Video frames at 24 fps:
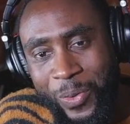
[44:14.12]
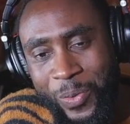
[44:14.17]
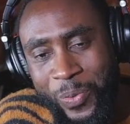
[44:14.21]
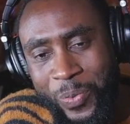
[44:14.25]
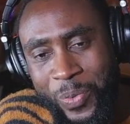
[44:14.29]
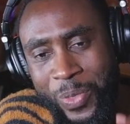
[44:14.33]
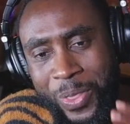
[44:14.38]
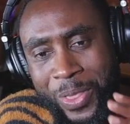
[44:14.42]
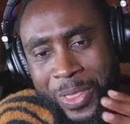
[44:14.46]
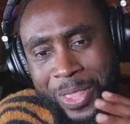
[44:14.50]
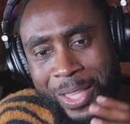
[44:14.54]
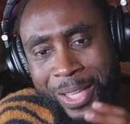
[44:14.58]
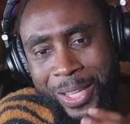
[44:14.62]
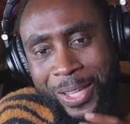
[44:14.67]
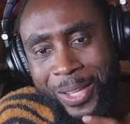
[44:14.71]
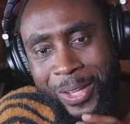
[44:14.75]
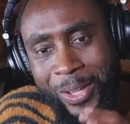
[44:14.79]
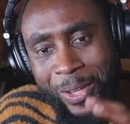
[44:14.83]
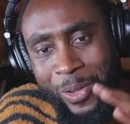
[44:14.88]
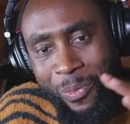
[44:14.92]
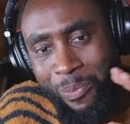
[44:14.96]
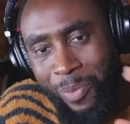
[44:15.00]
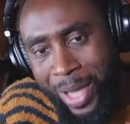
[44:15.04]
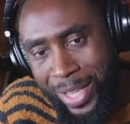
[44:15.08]

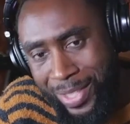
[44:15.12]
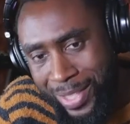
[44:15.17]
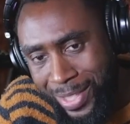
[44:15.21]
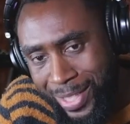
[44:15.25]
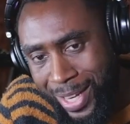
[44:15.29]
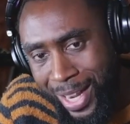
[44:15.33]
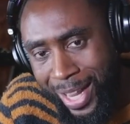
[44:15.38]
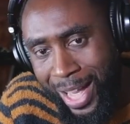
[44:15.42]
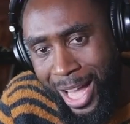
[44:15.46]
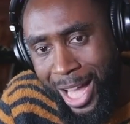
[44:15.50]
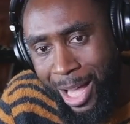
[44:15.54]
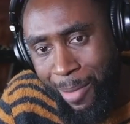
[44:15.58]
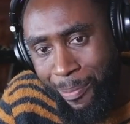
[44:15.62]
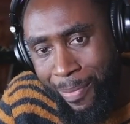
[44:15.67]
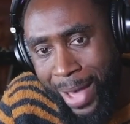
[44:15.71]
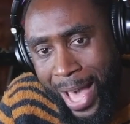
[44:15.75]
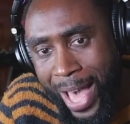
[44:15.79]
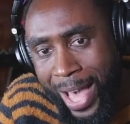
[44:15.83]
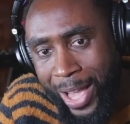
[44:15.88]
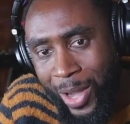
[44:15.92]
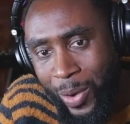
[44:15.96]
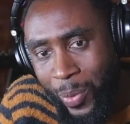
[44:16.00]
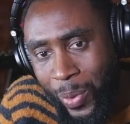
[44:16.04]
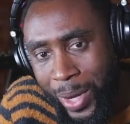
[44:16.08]
the message I got
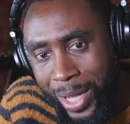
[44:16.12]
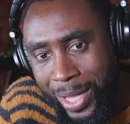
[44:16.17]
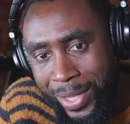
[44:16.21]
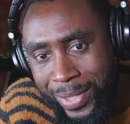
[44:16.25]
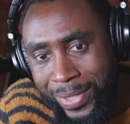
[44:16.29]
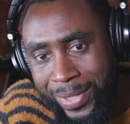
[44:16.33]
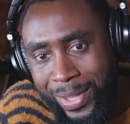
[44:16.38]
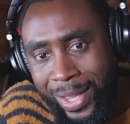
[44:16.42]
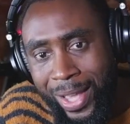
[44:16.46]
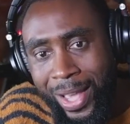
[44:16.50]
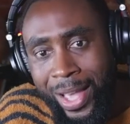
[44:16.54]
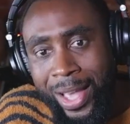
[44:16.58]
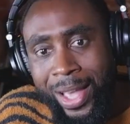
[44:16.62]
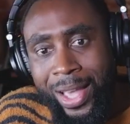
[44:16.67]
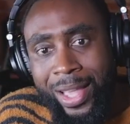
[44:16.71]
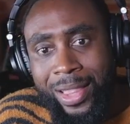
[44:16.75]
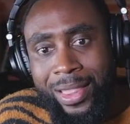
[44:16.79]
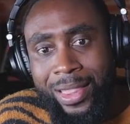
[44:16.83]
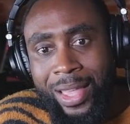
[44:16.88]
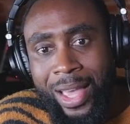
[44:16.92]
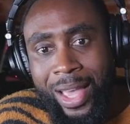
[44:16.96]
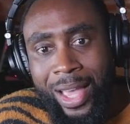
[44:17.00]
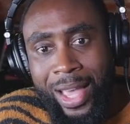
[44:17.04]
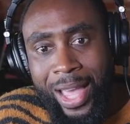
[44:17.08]
back was
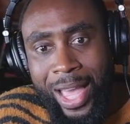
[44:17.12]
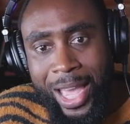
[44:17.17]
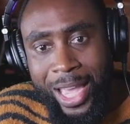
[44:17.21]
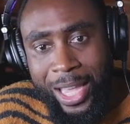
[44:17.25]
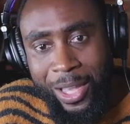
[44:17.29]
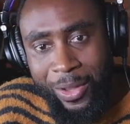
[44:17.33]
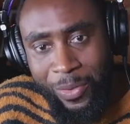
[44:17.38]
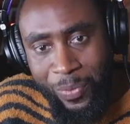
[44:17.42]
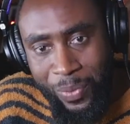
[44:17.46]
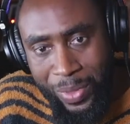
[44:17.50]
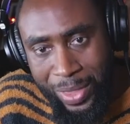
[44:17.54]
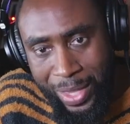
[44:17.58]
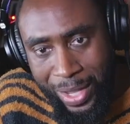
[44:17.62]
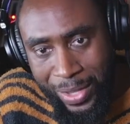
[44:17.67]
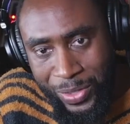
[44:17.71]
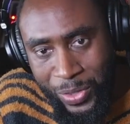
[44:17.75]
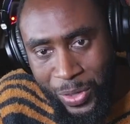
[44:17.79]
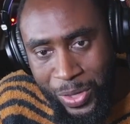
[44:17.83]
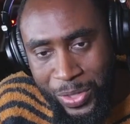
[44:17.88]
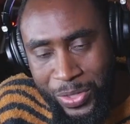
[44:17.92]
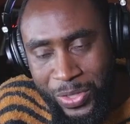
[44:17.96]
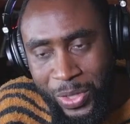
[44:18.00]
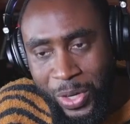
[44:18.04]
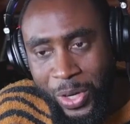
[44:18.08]
that, hey, things
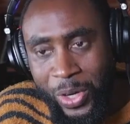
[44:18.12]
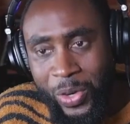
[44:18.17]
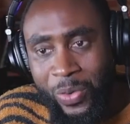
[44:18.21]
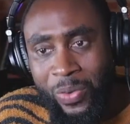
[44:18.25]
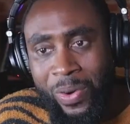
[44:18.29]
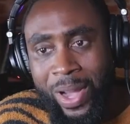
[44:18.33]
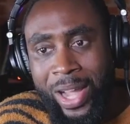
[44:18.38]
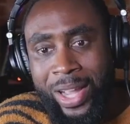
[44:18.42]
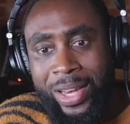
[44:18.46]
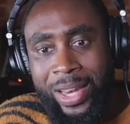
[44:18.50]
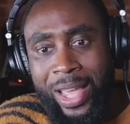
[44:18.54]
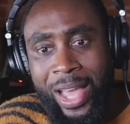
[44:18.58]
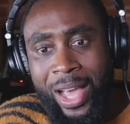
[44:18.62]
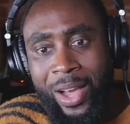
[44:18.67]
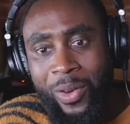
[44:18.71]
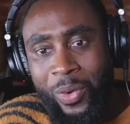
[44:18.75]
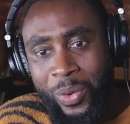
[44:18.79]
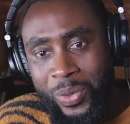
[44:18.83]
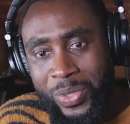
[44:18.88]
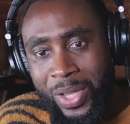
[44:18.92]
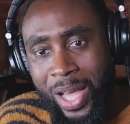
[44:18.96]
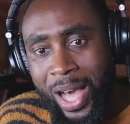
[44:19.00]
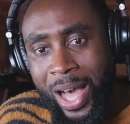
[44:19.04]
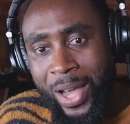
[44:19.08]
are uncertain right now. It
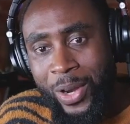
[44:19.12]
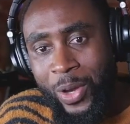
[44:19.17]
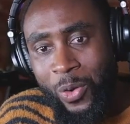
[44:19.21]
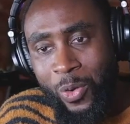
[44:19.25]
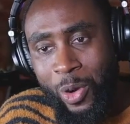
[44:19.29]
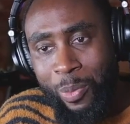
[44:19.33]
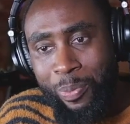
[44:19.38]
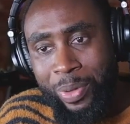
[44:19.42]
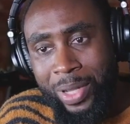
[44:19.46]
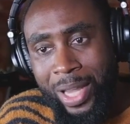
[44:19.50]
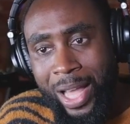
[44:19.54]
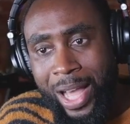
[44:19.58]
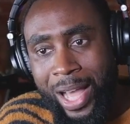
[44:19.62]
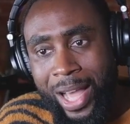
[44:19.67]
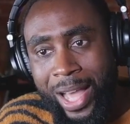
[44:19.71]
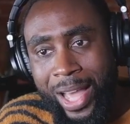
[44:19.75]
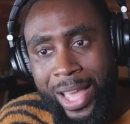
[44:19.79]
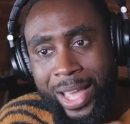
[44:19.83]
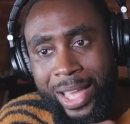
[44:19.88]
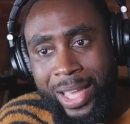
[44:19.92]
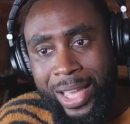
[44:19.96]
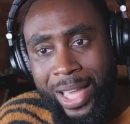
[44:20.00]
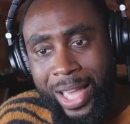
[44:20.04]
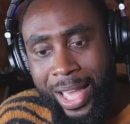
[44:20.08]
was an auto
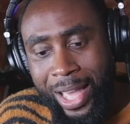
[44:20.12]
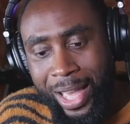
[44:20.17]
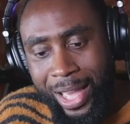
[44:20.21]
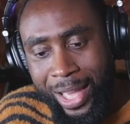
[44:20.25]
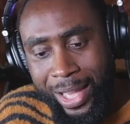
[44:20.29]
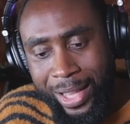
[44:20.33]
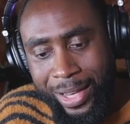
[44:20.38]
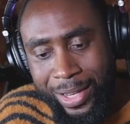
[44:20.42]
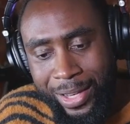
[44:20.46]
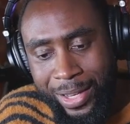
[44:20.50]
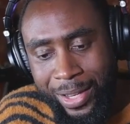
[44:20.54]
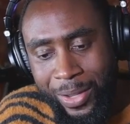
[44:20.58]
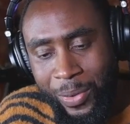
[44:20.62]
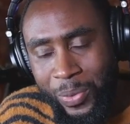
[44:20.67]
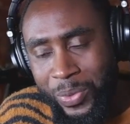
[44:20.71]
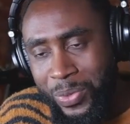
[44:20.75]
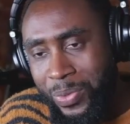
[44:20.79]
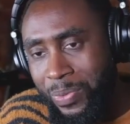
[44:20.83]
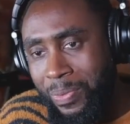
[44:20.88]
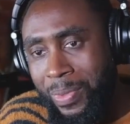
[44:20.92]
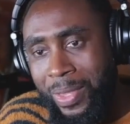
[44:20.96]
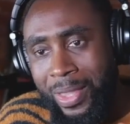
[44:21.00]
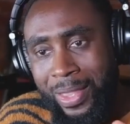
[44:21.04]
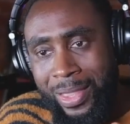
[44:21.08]
reply, and it
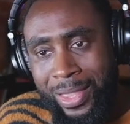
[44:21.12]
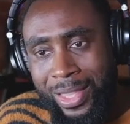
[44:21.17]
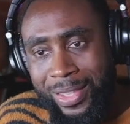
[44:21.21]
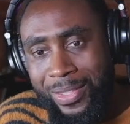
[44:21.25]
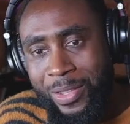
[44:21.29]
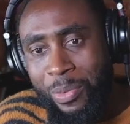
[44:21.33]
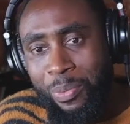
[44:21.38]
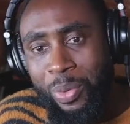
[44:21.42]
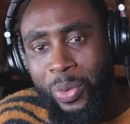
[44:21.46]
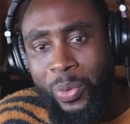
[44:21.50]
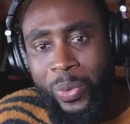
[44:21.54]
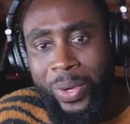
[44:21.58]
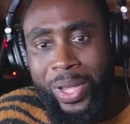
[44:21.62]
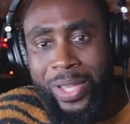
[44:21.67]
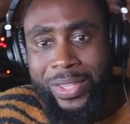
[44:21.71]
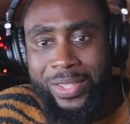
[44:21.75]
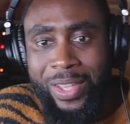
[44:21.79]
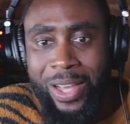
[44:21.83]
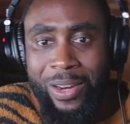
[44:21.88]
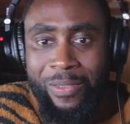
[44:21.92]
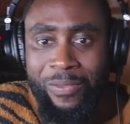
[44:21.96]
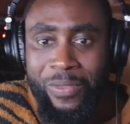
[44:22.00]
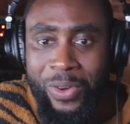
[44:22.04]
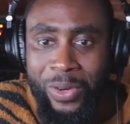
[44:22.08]
was, this employee is
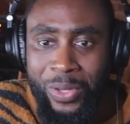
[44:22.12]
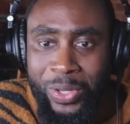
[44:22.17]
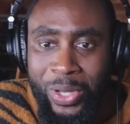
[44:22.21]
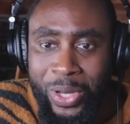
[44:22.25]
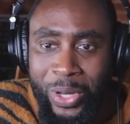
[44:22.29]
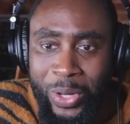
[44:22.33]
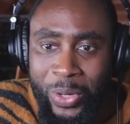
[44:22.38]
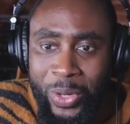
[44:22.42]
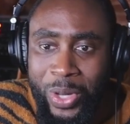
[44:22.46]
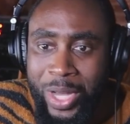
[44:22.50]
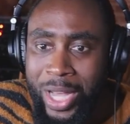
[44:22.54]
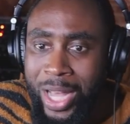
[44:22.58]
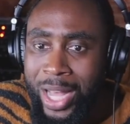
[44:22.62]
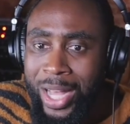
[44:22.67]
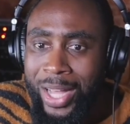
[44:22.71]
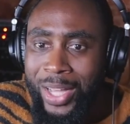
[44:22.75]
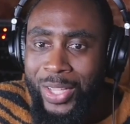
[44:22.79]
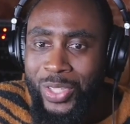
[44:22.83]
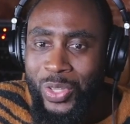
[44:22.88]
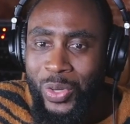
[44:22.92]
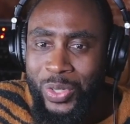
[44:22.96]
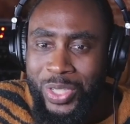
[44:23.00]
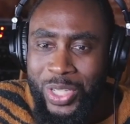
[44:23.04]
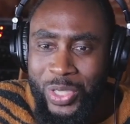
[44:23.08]
on furlough.
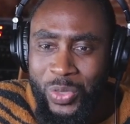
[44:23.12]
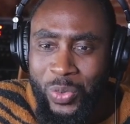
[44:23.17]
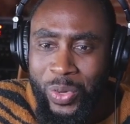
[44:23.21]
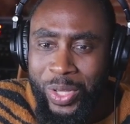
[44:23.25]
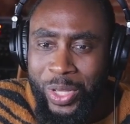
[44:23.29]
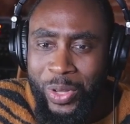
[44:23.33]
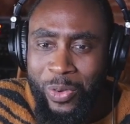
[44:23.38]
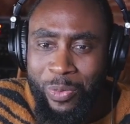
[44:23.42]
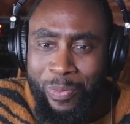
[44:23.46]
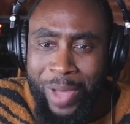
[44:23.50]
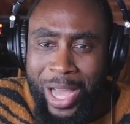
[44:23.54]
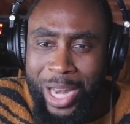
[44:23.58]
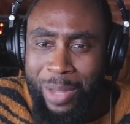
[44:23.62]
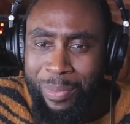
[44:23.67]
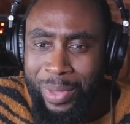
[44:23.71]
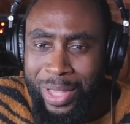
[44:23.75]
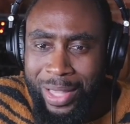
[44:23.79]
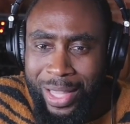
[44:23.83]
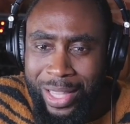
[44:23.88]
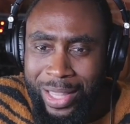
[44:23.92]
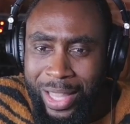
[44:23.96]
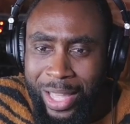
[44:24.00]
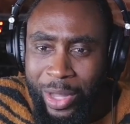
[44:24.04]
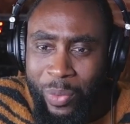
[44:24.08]
So it just really reminded me,
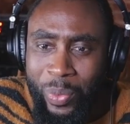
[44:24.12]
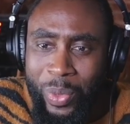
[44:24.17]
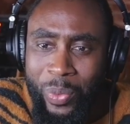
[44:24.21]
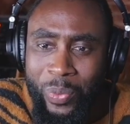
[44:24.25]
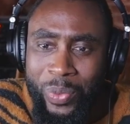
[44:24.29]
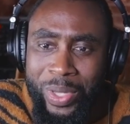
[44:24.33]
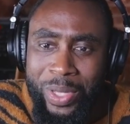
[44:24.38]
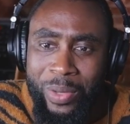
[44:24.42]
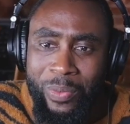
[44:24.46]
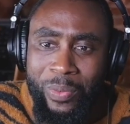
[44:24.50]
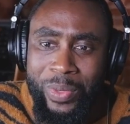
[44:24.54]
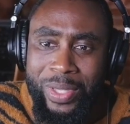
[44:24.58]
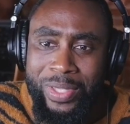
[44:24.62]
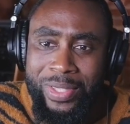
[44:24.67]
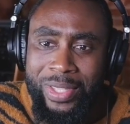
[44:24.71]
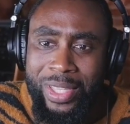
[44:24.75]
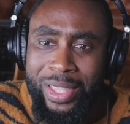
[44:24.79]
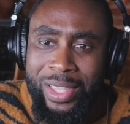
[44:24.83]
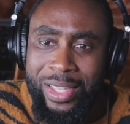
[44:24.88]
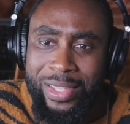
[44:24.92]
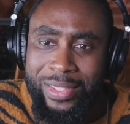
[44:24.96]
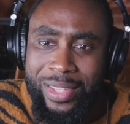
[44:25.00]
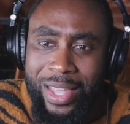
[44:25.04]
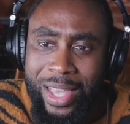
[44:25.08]
like, we see
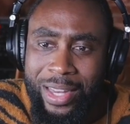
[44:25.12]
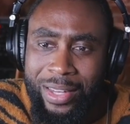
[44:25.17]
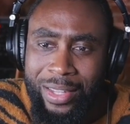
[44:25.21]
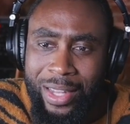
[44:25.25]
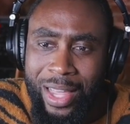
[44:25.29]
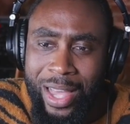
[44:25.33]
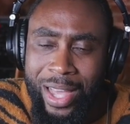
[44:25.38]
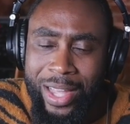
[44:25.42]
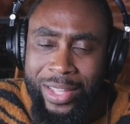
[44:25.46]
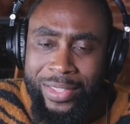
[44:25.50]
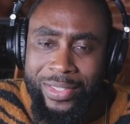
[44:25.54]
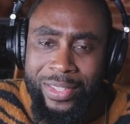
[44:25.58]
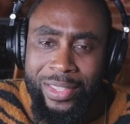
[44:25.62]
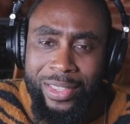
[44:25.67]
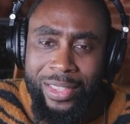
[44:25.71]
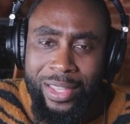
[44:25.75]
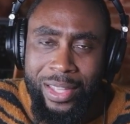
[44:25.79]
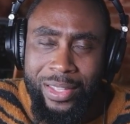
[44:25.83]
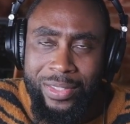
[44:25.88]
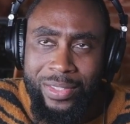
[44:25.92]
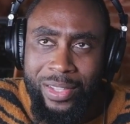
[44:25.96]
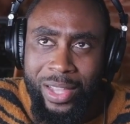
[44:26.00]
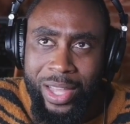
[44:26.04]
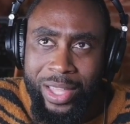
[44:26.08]
these headlines and
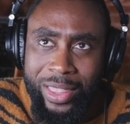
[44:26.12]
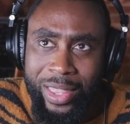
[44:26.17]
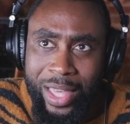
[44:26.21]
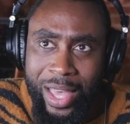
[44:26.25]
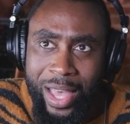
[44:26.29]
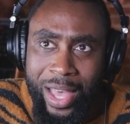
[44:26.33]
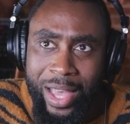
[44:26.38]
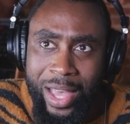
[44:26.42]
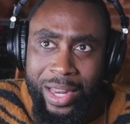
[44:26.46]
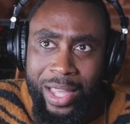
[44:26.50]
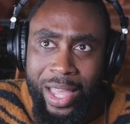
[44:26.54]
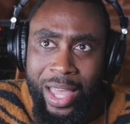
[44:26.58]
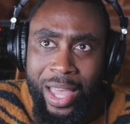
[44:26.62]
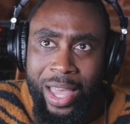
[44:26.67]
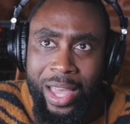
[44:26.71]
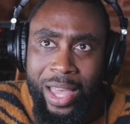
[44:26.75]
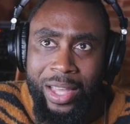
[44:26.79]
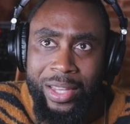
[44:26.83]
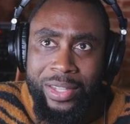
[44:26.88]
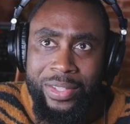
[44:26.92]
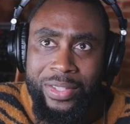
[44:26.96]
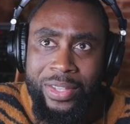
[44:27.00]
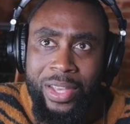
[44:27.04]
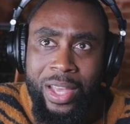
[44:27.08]
things like that,
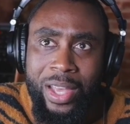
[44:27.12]
and